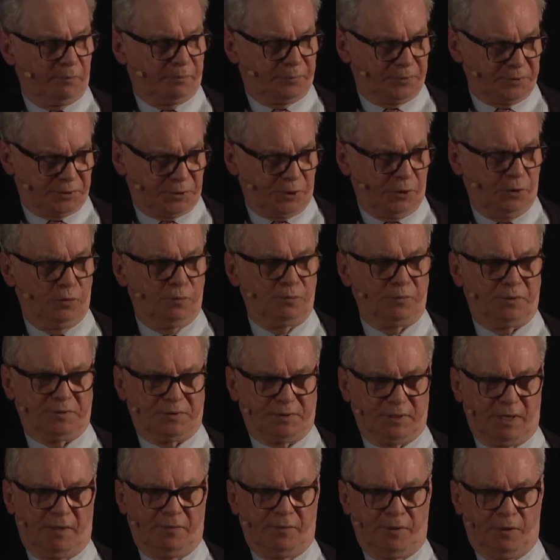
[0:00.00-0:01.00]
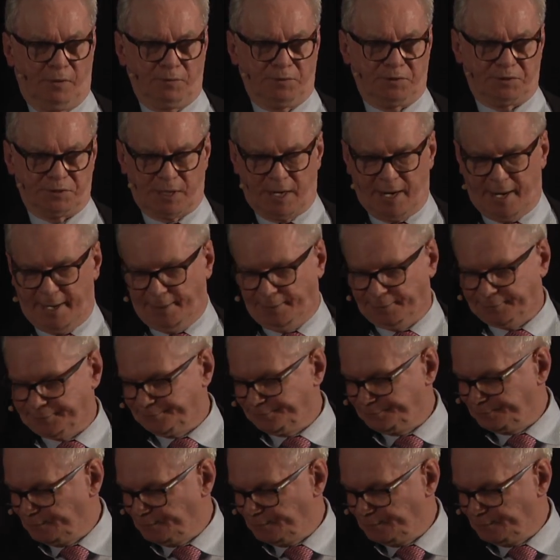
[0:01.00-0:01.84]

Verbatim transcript: presumed was the unknown child.